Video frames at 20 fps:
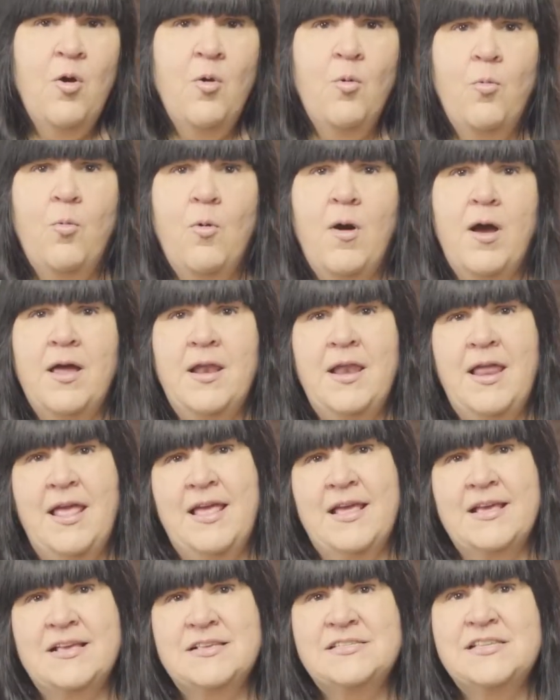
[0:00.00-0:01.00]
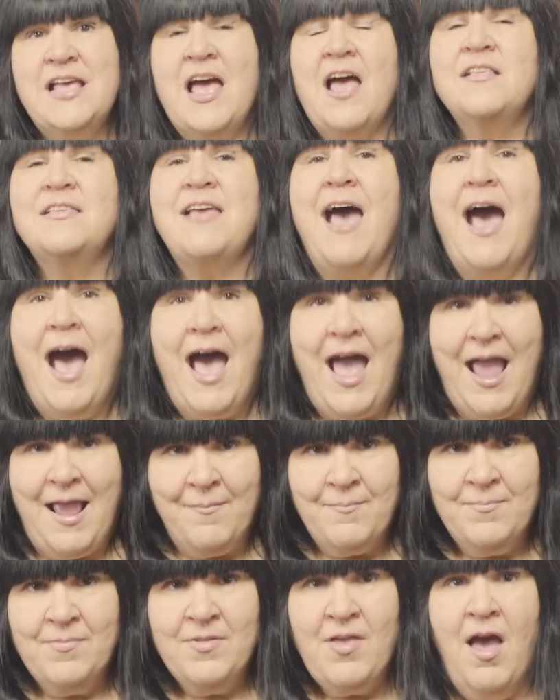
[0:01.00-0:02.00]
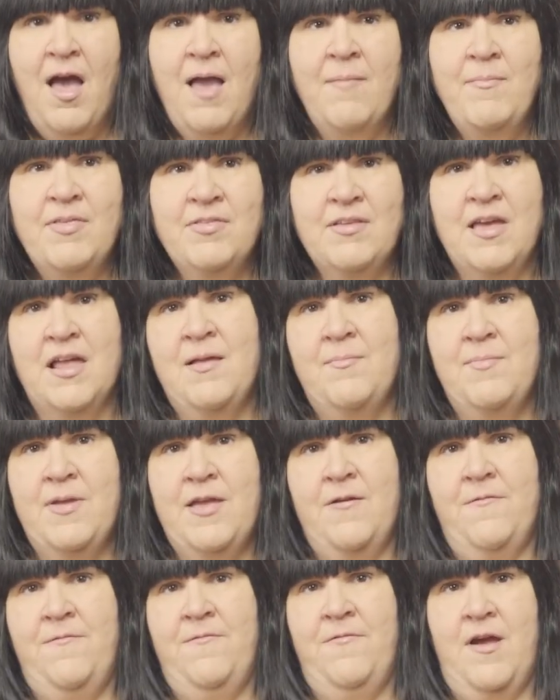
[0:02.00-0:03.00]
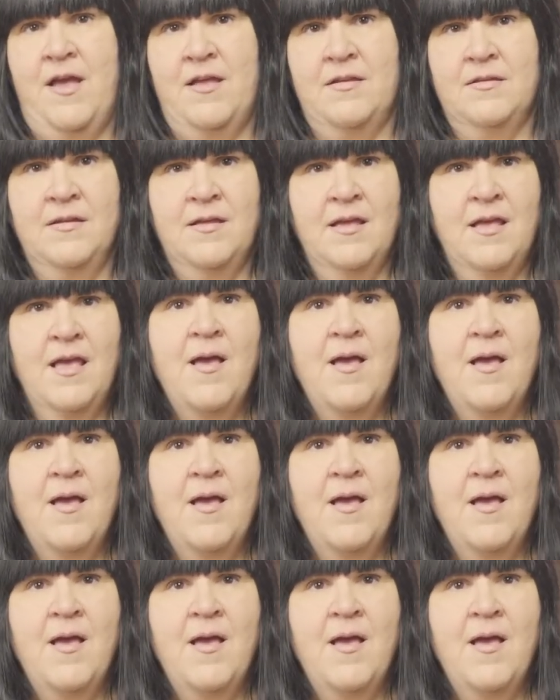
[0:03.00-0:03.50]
One is time. Time is going to be your friend.